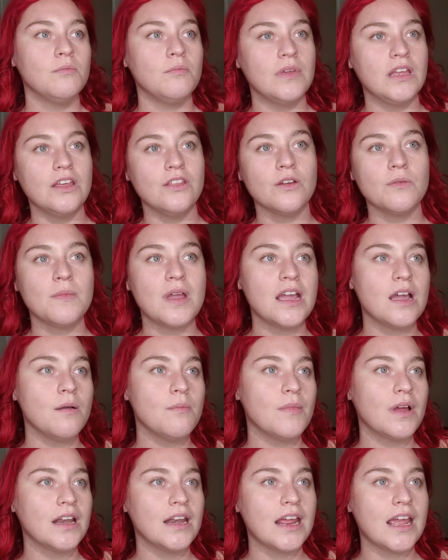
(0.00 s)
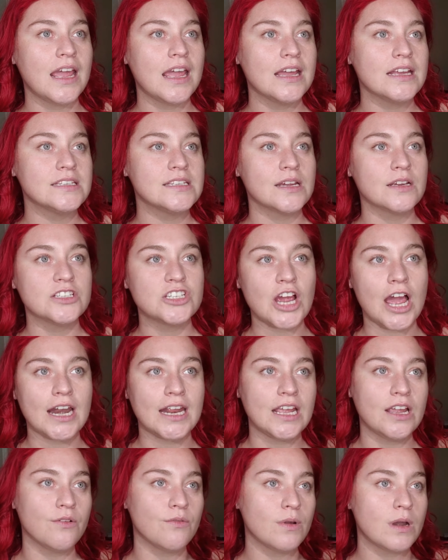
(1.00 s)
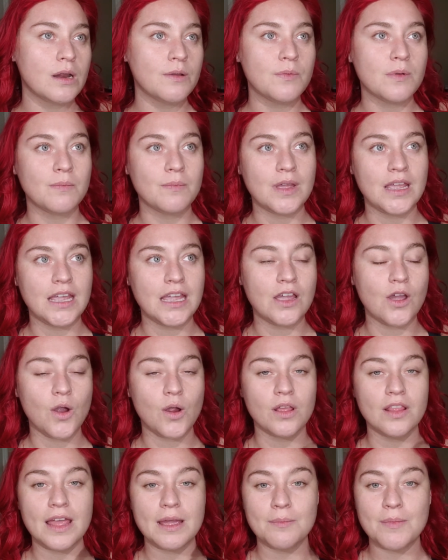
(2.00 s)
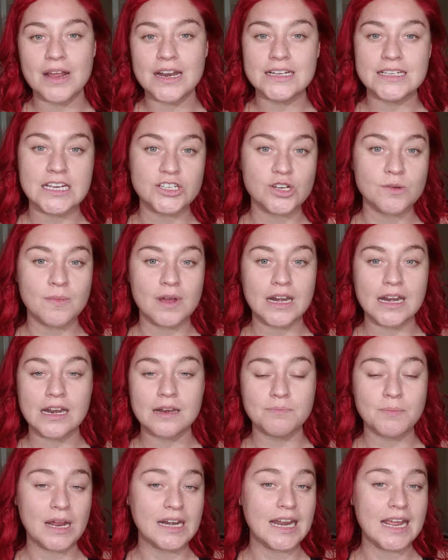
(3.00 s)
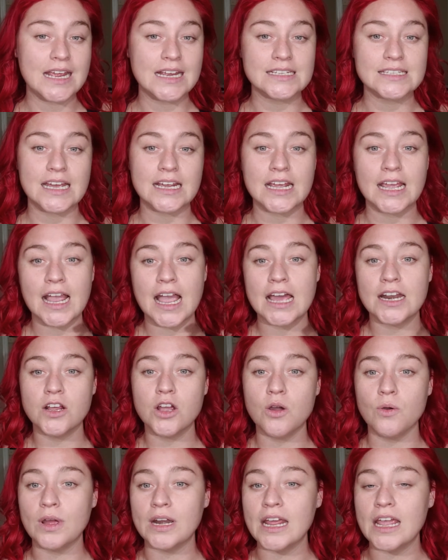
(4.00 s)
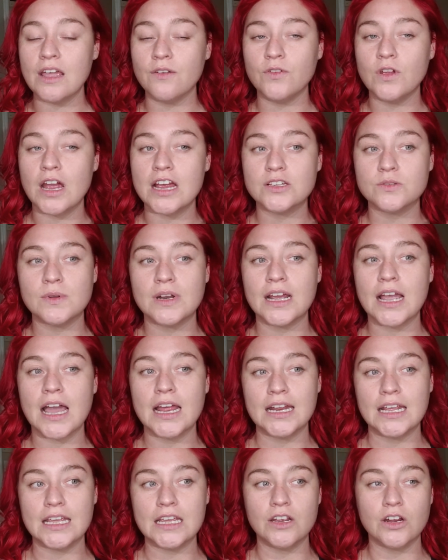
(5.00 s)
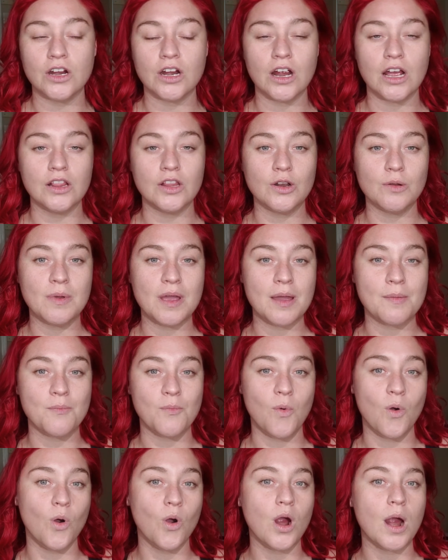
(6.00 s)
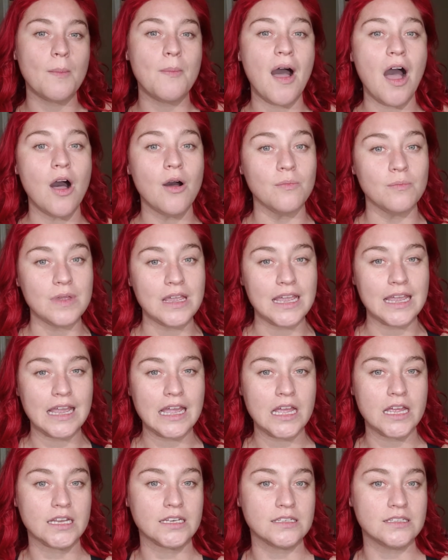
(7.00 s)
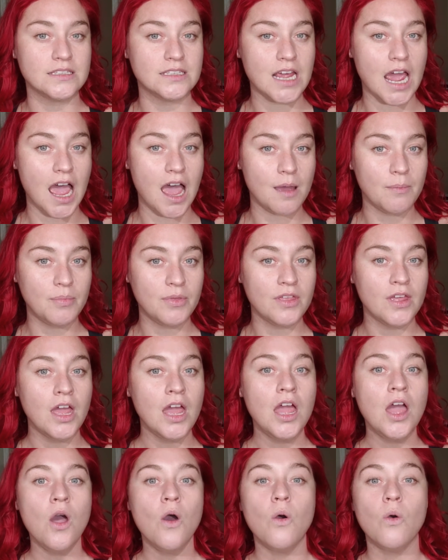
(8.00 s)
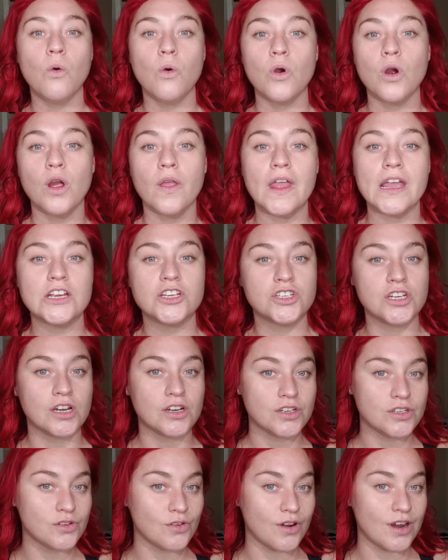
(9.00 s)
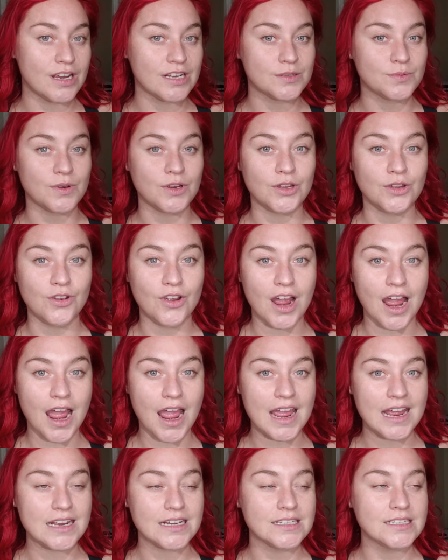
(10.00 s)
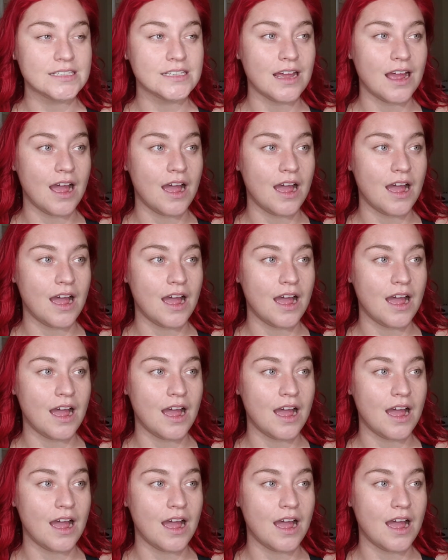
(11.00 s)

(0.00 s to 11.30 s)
either makeup Mondays, like chatty get ready with me, or like meditation Mondays that can kind of go in it if you guys want to kind of hear a little bit more about me in depth, or like share stories with you guys.